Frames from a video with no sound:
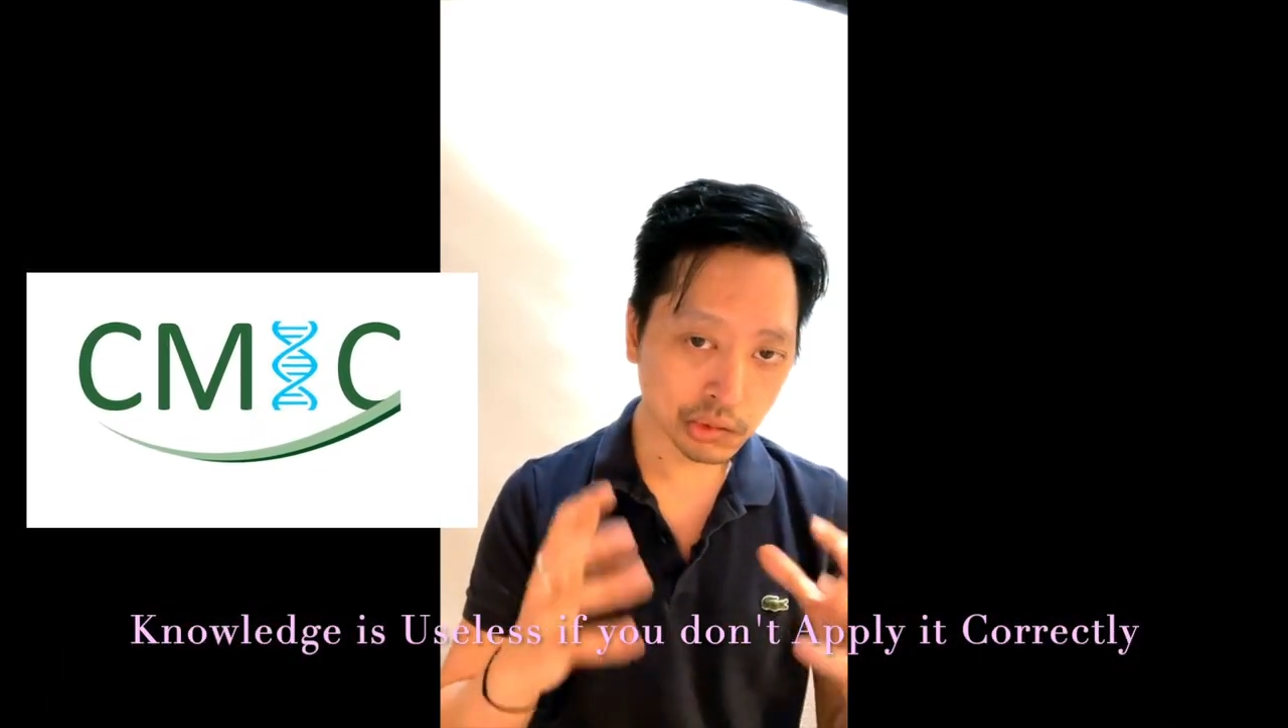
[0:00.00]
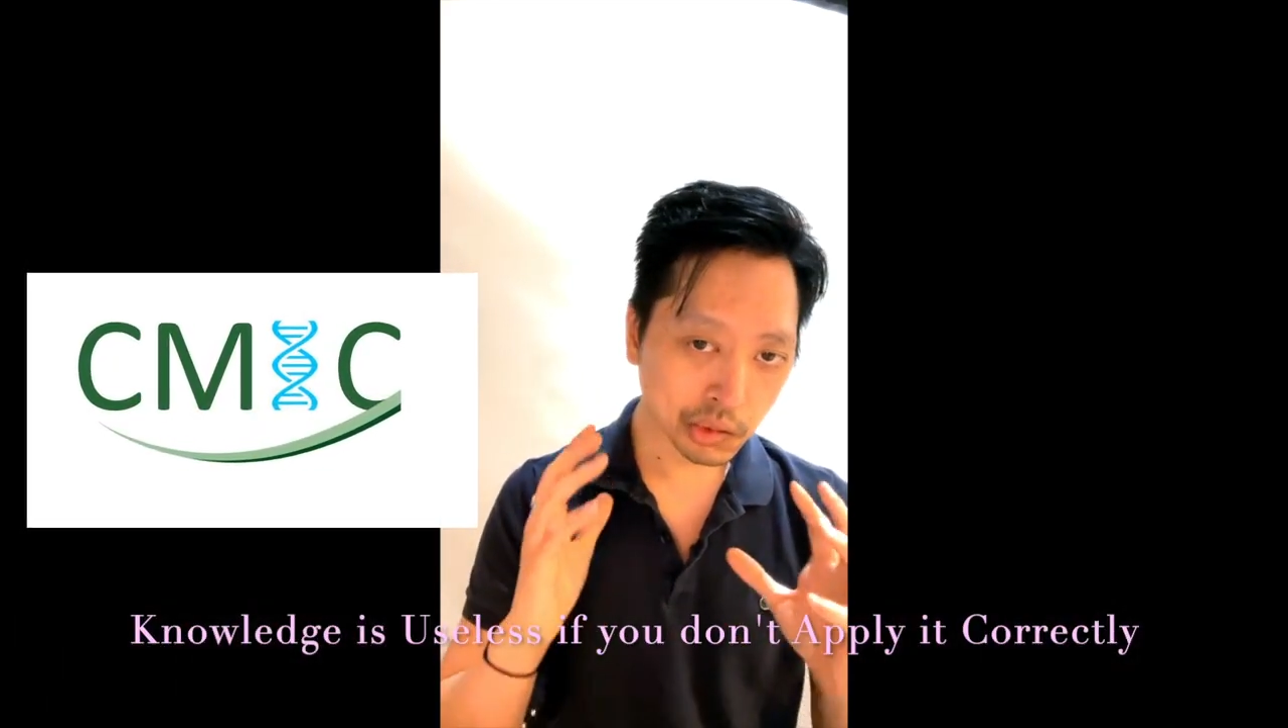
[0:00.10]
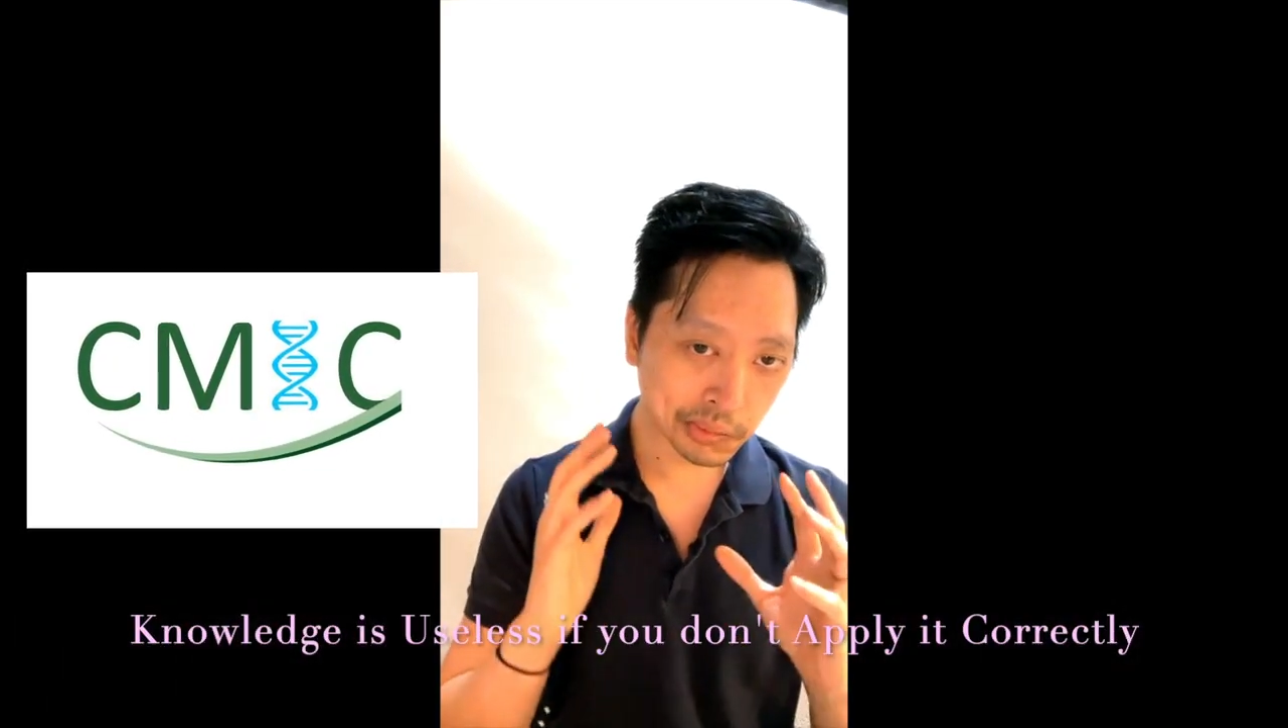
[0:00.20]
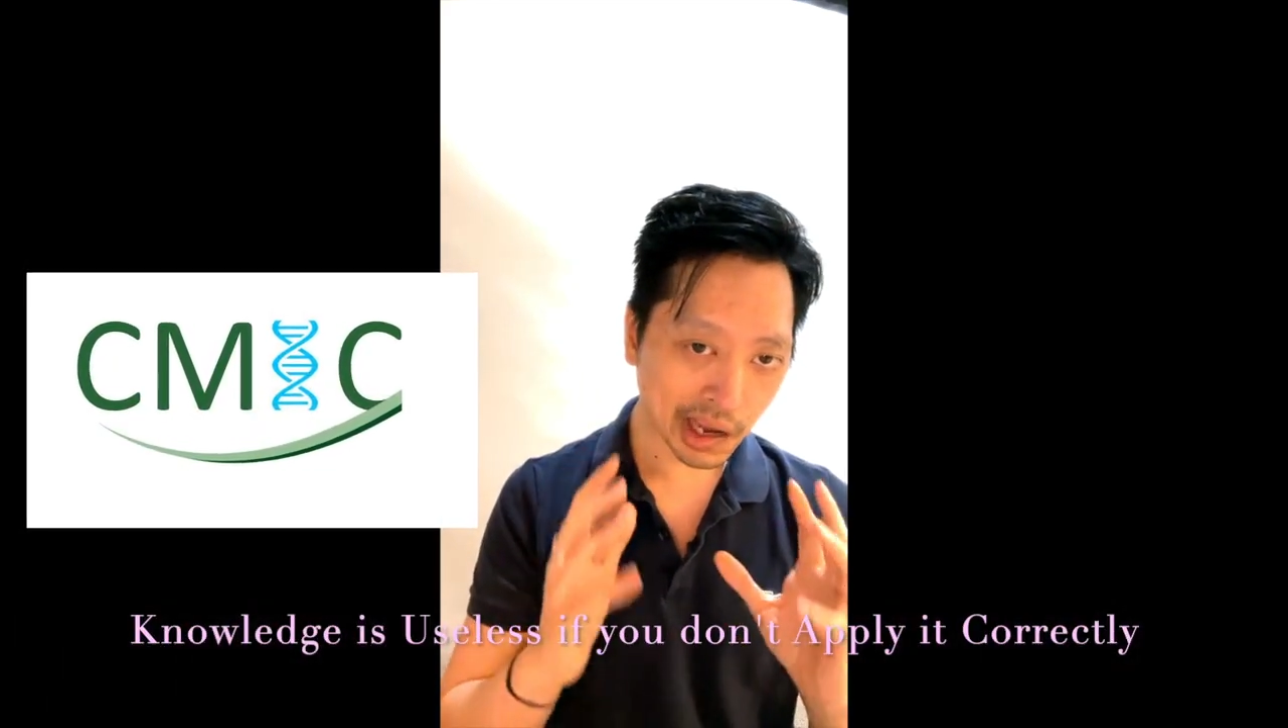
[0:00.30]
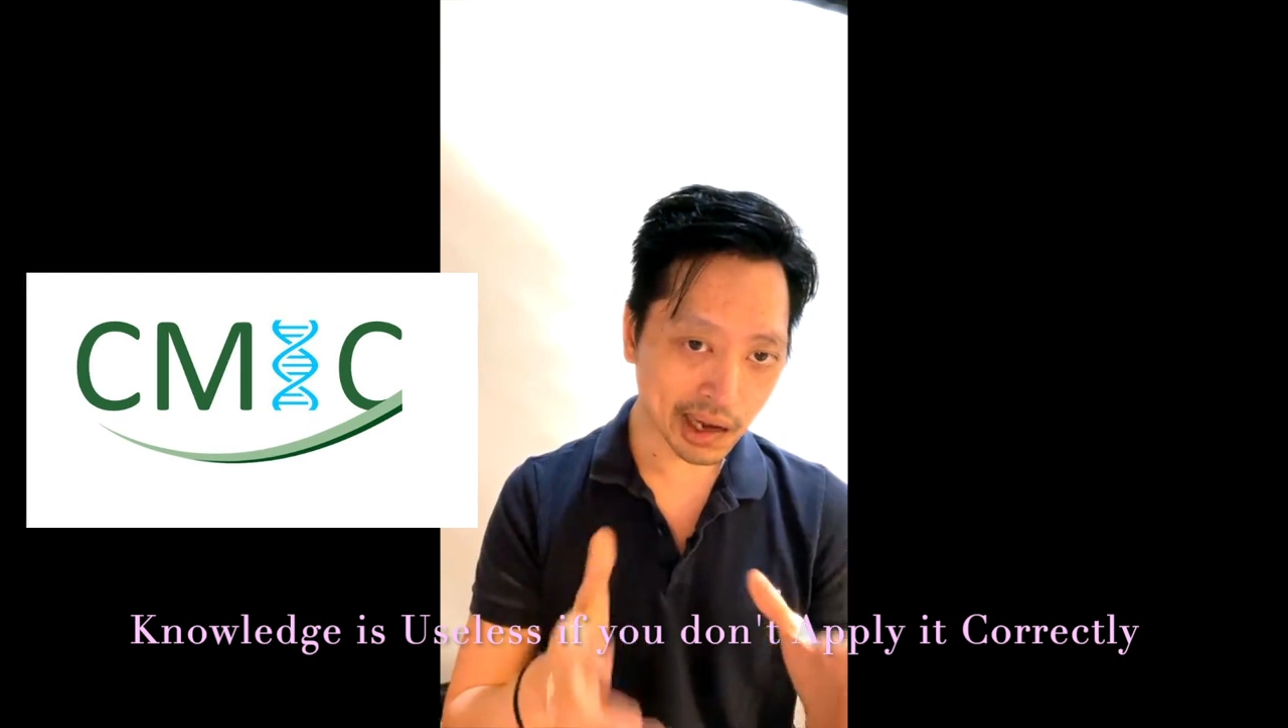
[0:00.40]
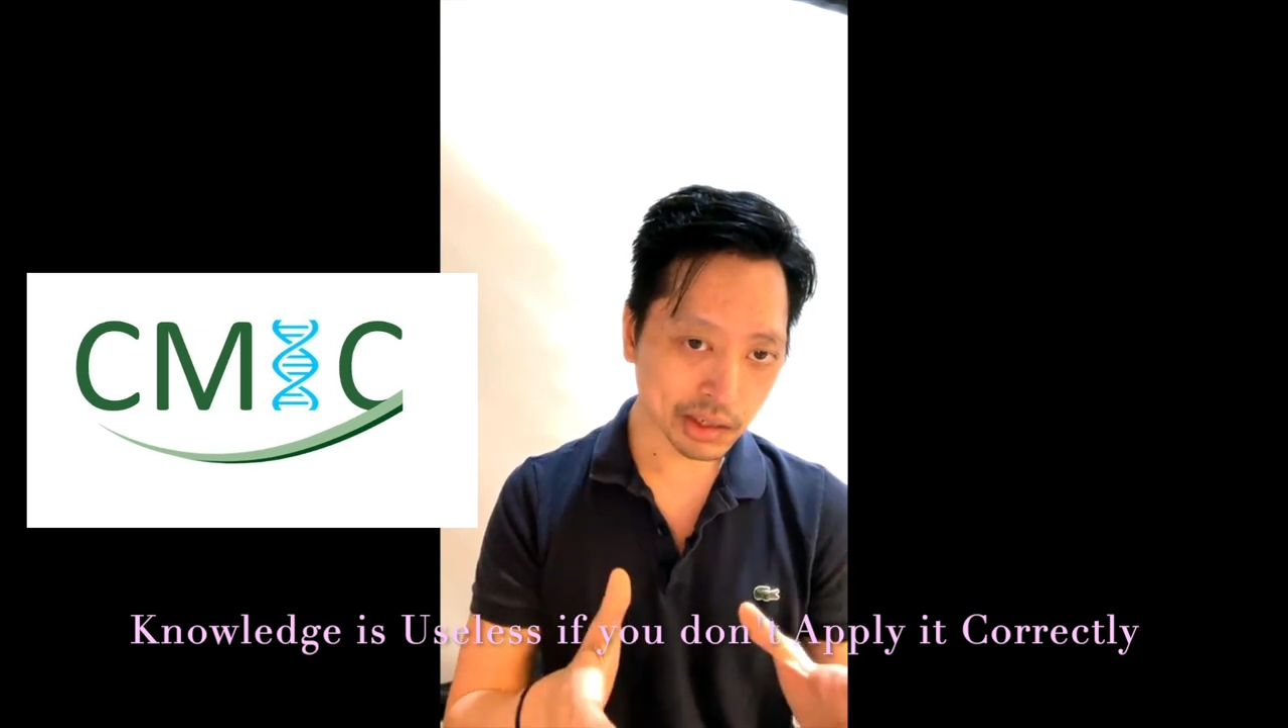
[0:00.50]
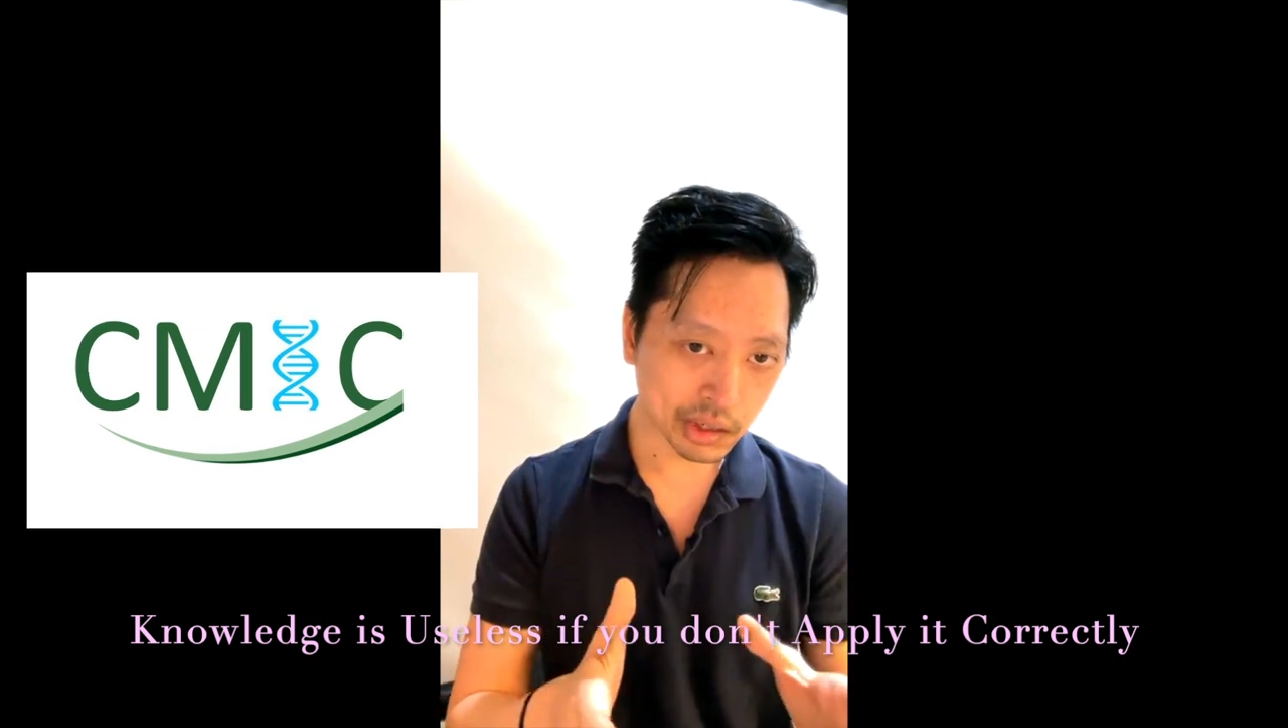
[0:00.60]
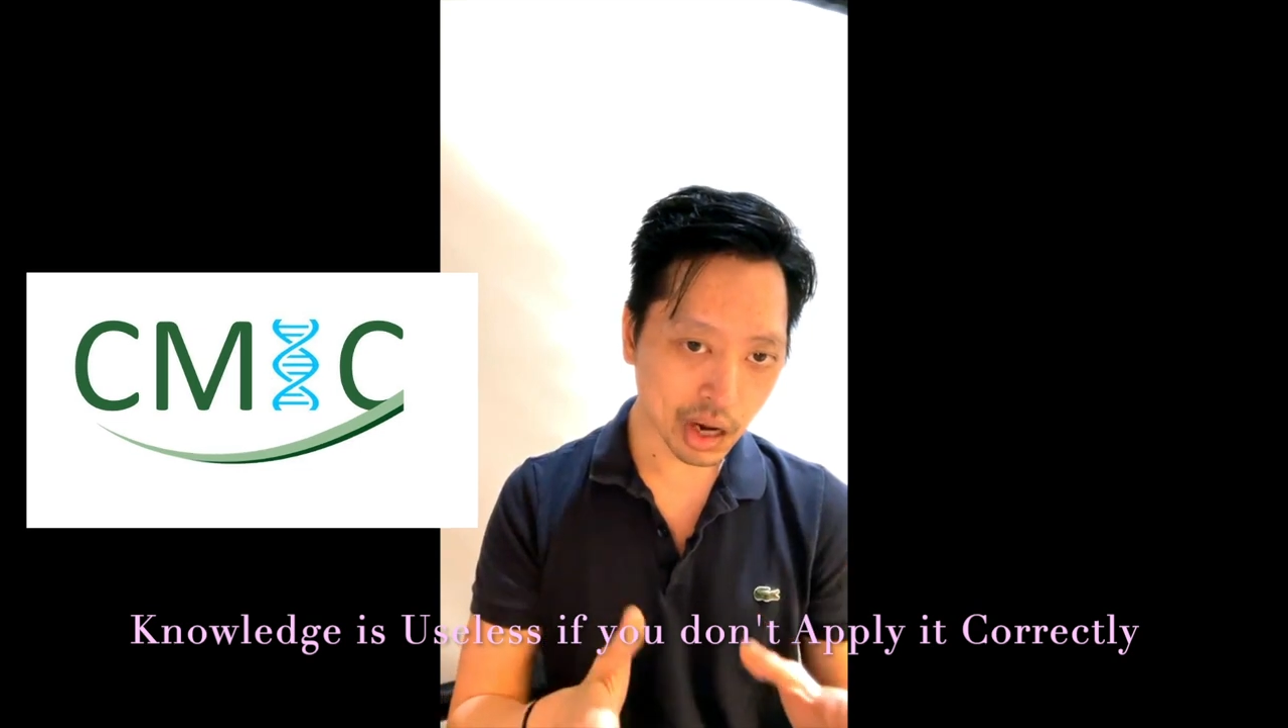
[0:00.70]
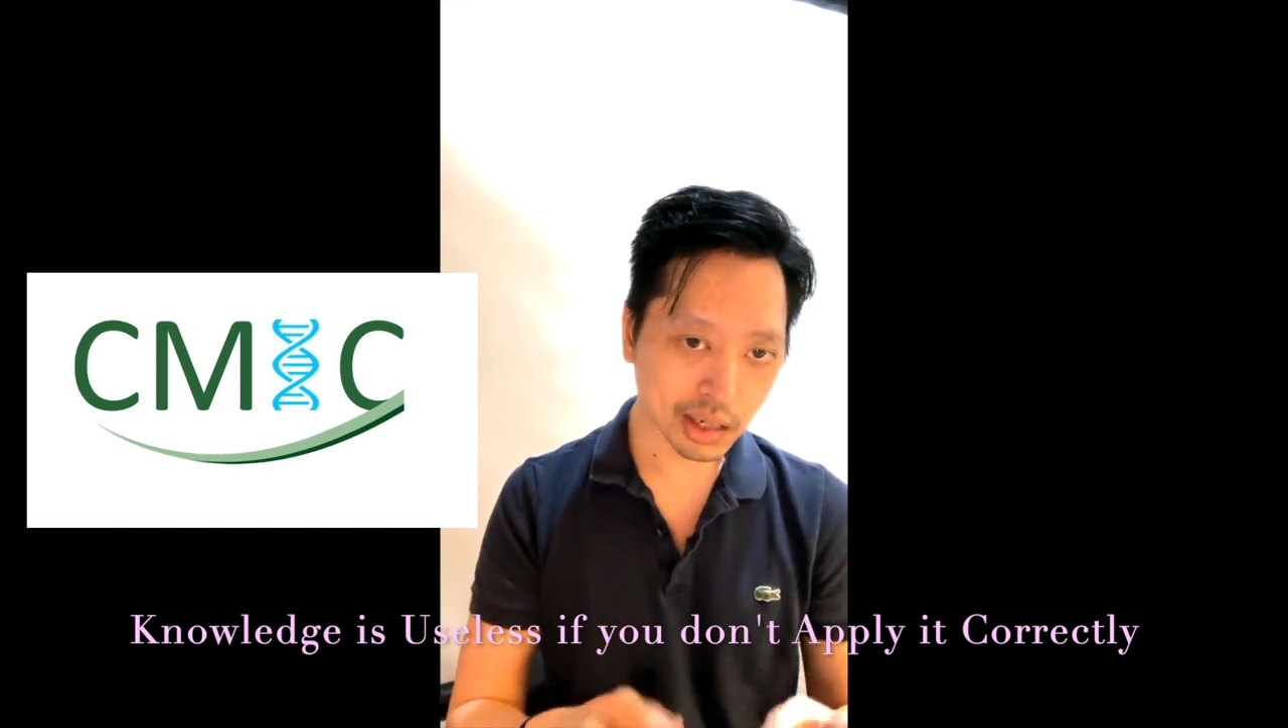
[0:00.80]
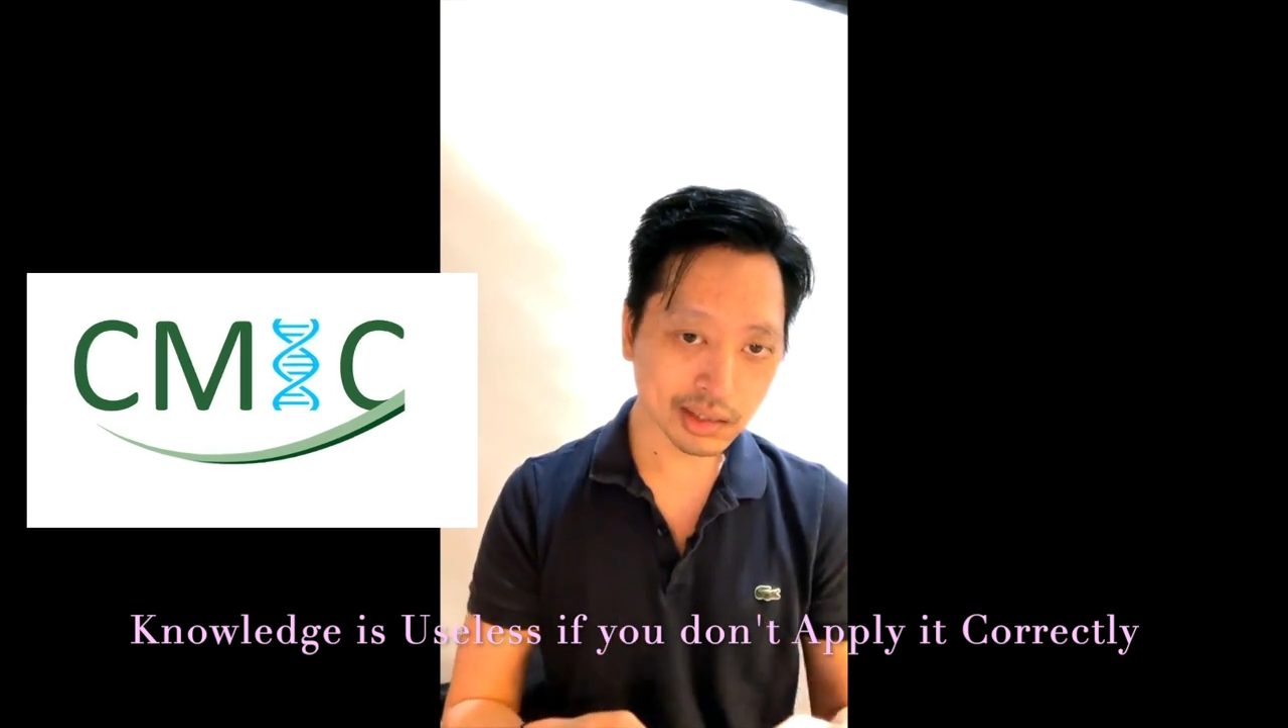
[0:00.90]
you apply your
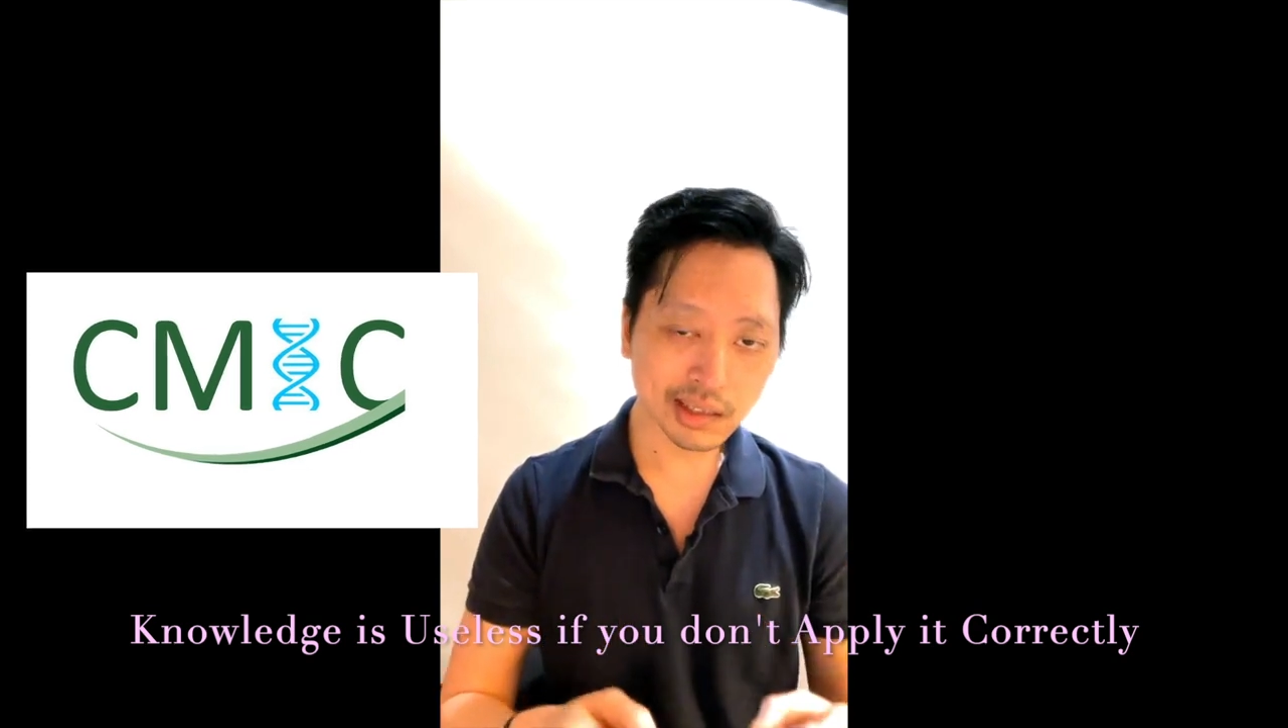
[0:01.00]
knowledge.